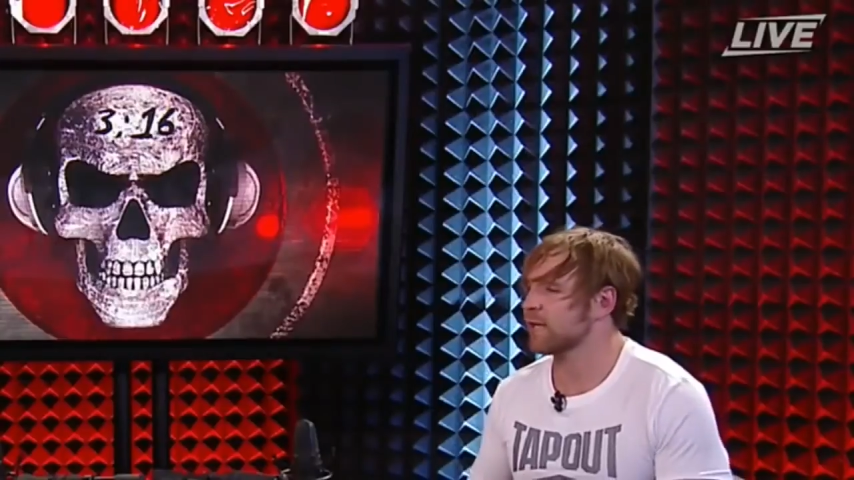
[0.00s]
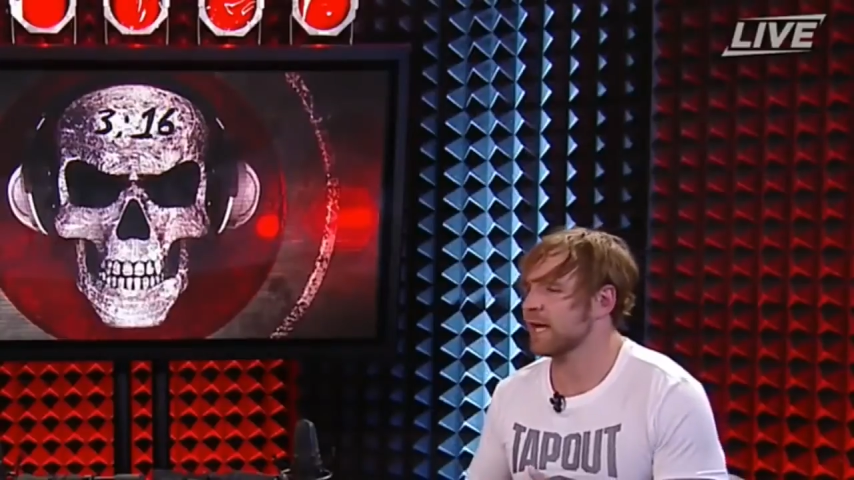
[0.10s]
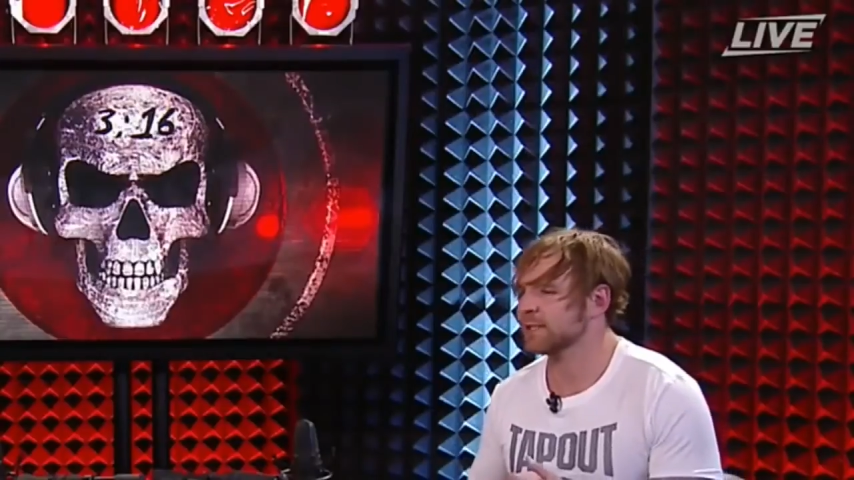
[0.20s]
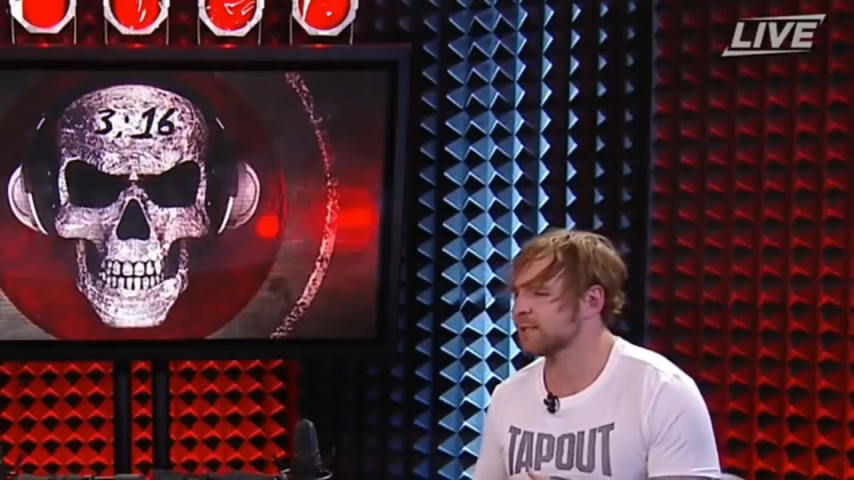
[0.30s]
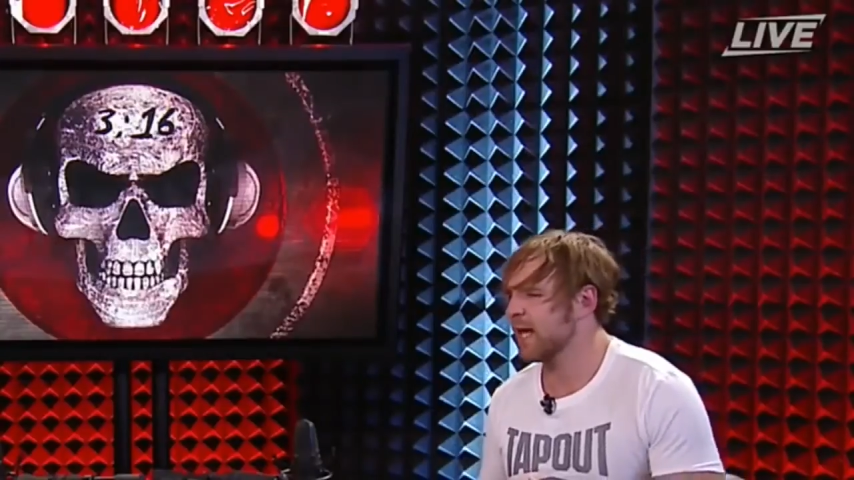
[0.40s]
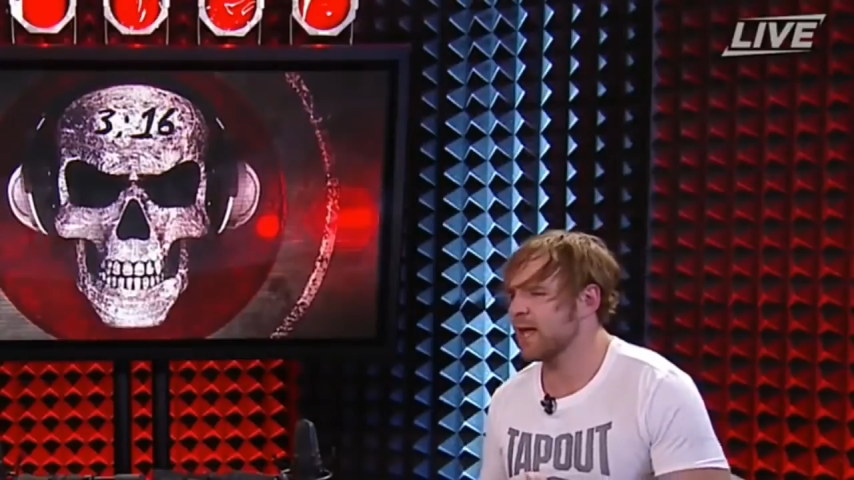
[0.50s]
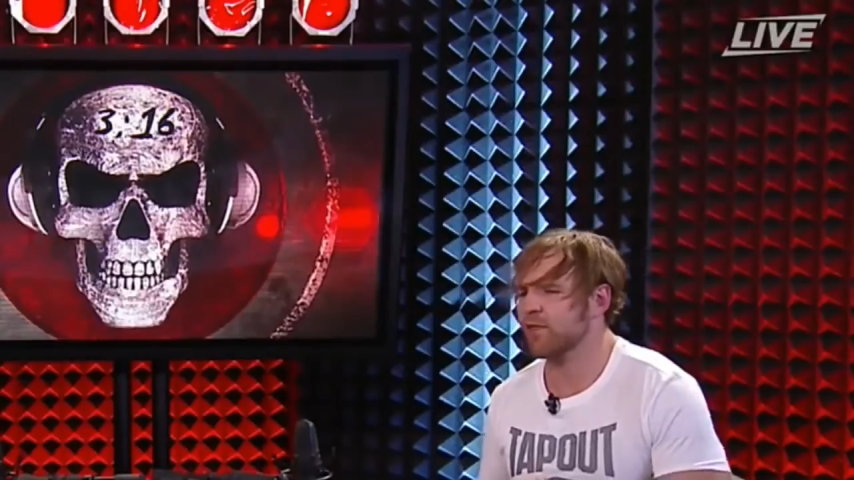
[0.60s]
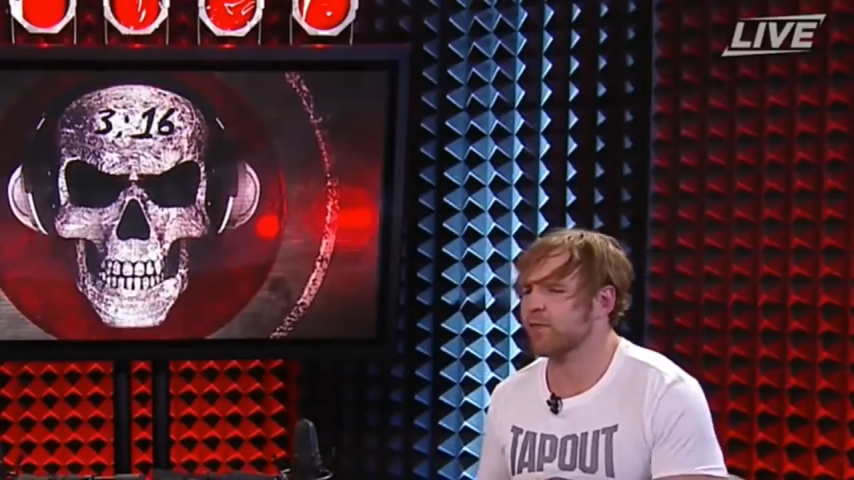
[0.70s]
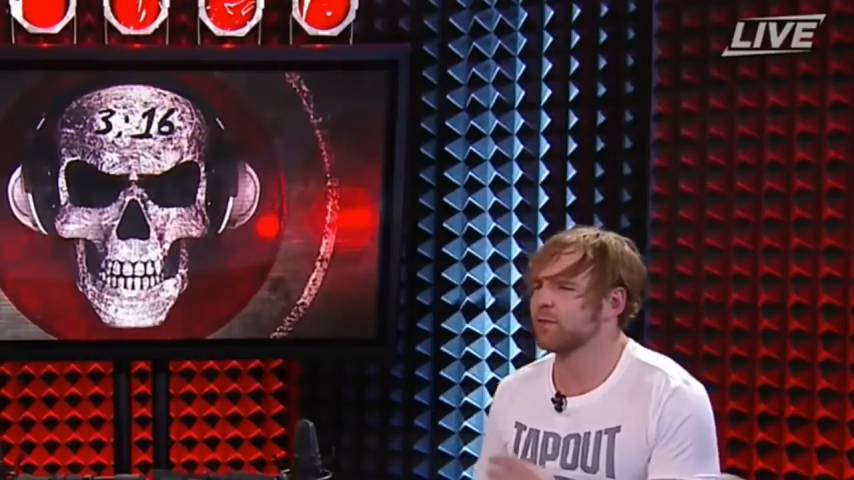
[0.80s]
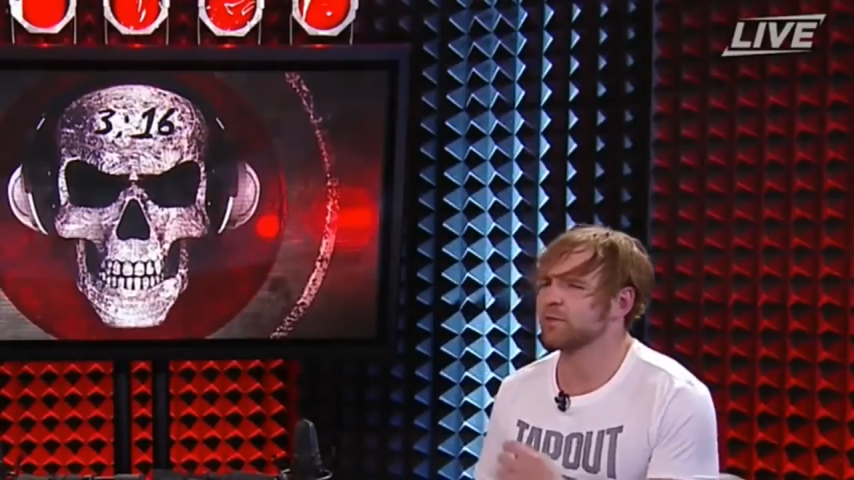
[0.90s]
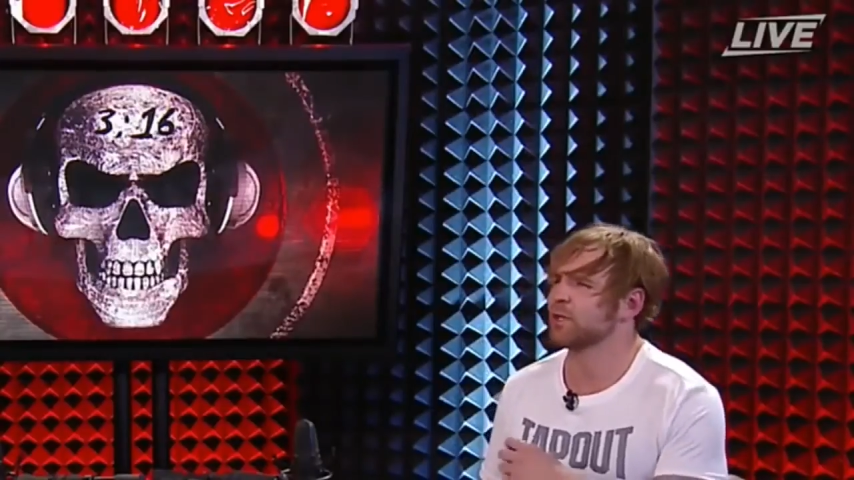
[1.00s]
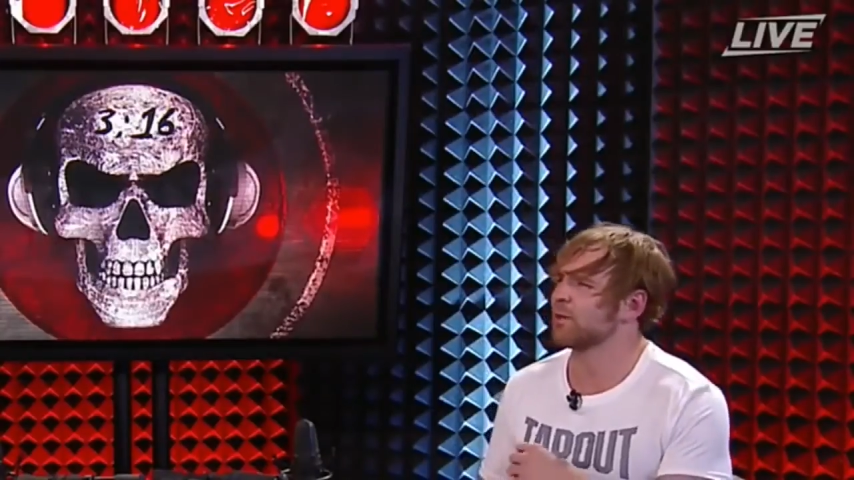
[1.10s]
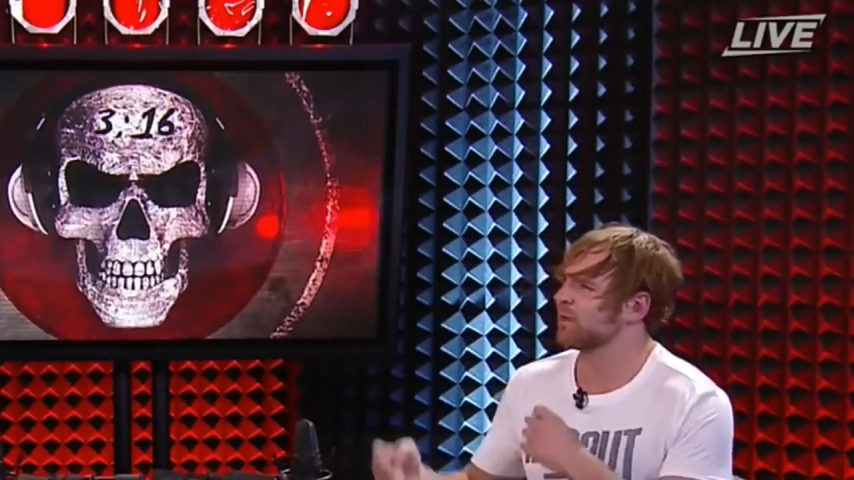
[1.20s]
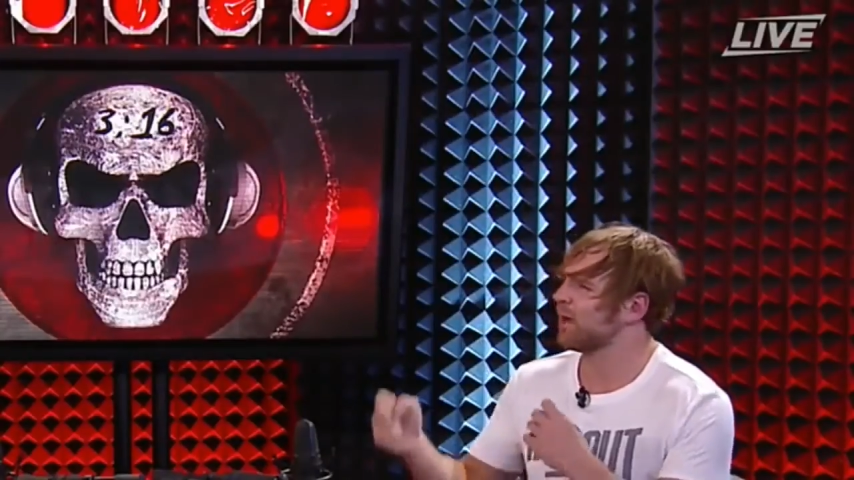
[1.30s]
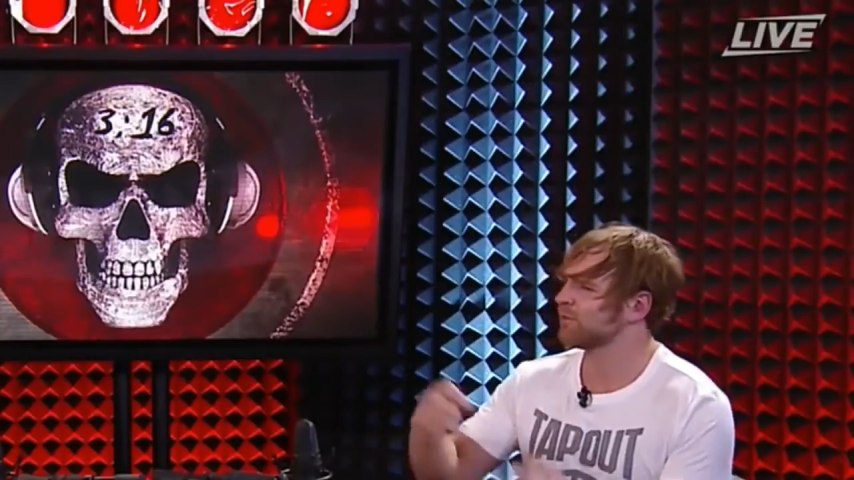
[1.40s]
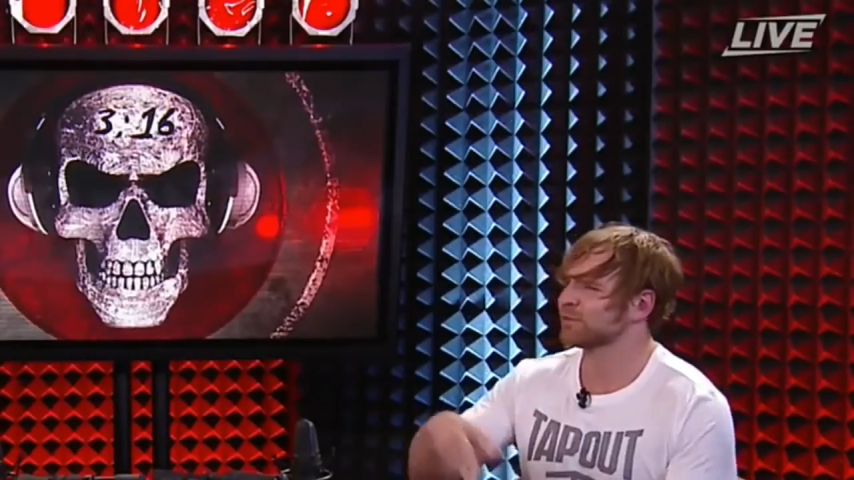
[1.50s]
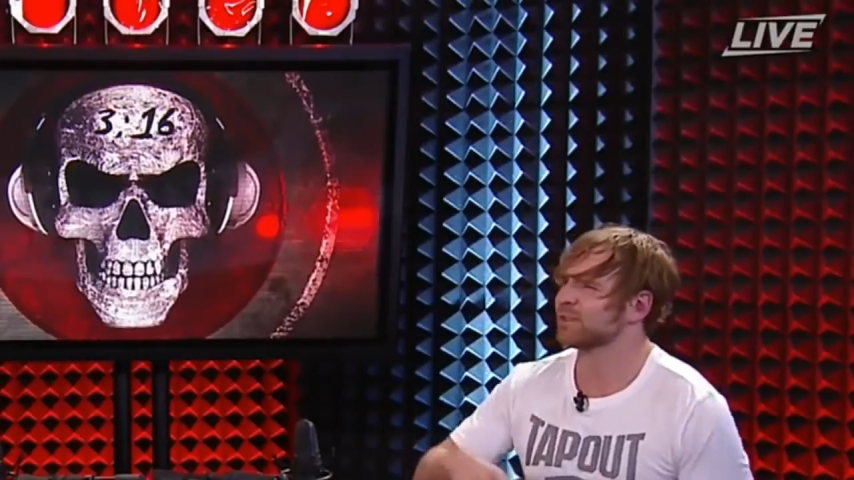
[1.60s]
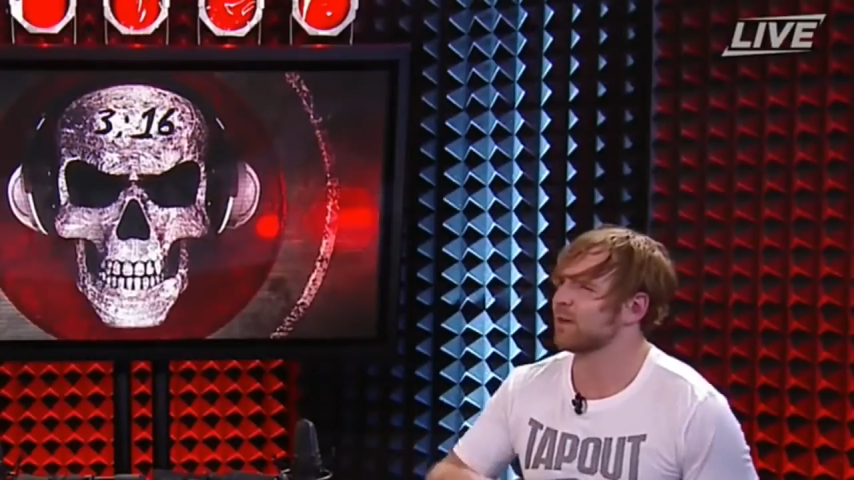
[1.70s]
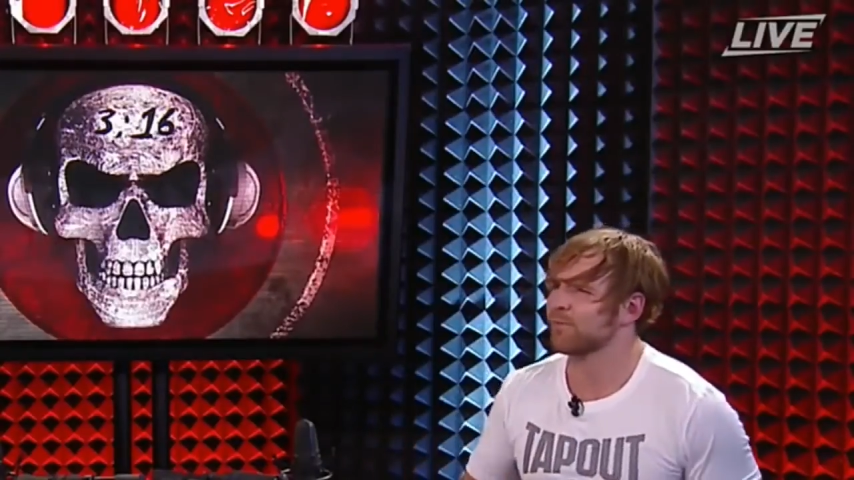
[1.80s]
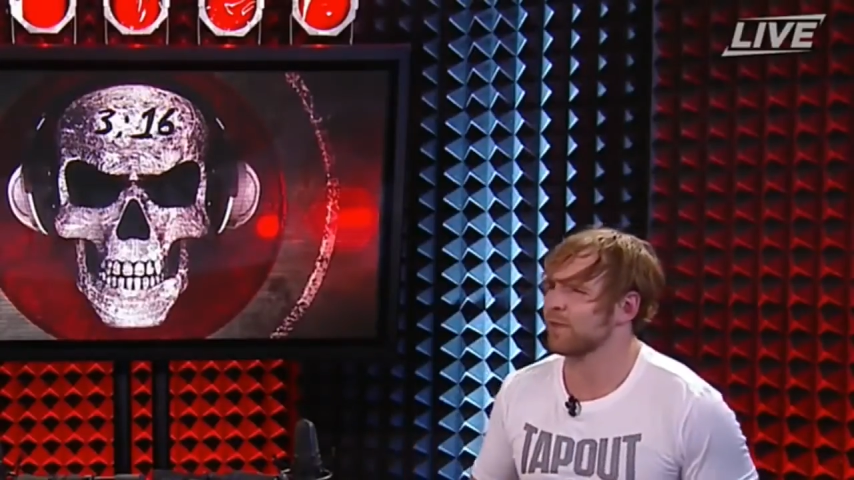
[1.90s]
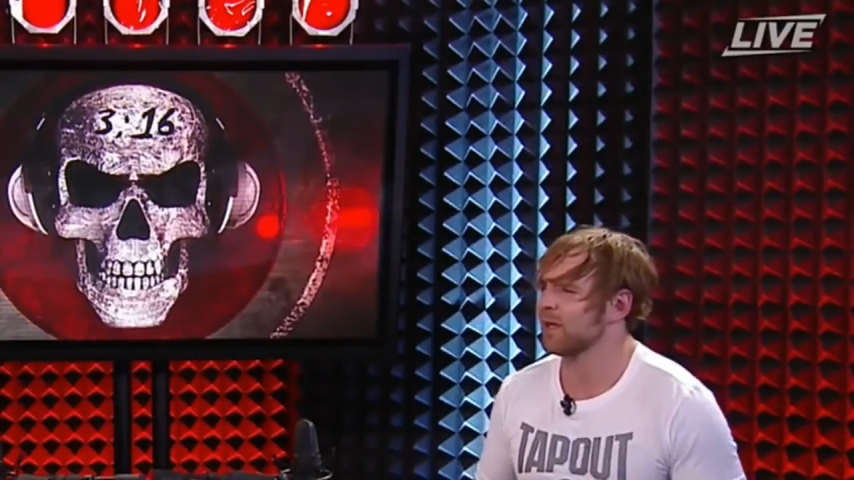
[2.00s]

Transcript: Seth and jumped off of something,